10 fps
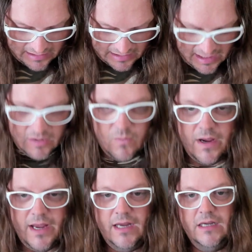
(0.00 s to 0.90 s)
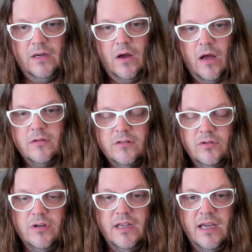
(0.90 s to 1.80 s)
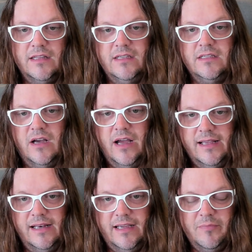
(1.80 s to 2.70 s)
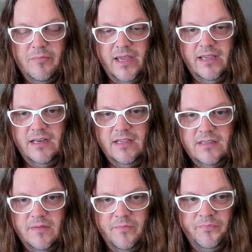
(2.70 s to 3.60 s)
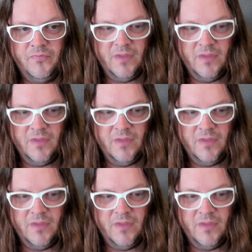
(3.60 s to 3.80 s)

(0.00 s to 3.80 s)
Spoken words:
anyway, I was looking at this i-clic mechanism,